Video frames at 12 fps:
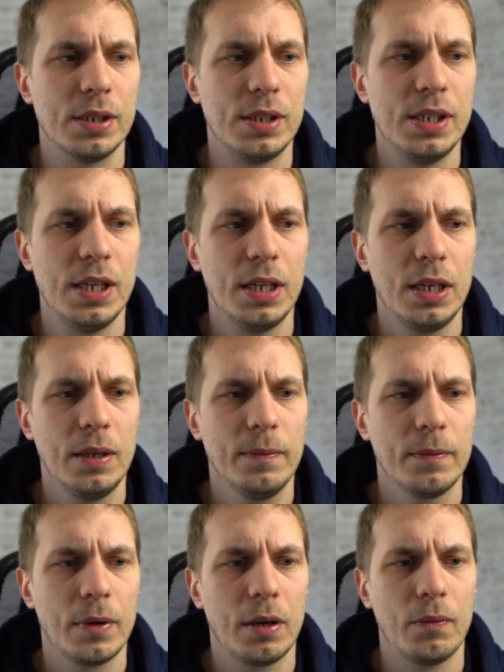D
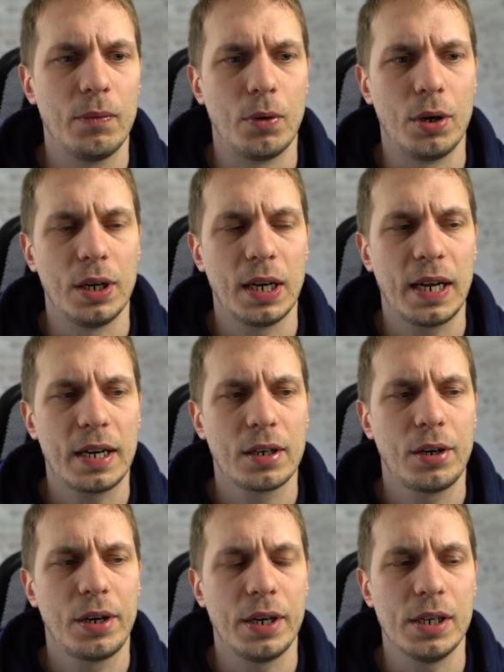for a
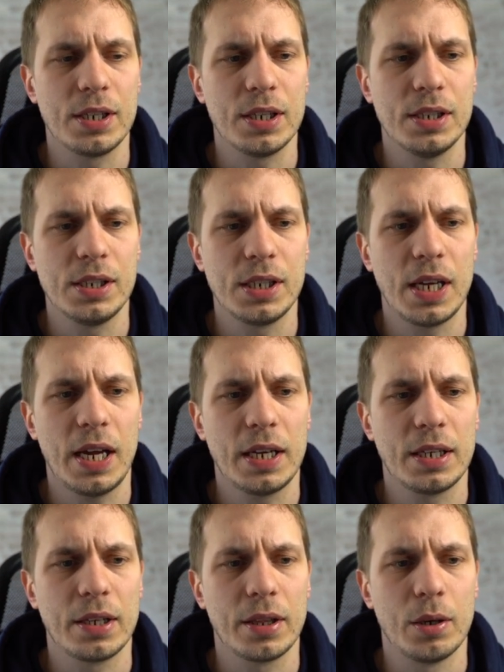letter is indicating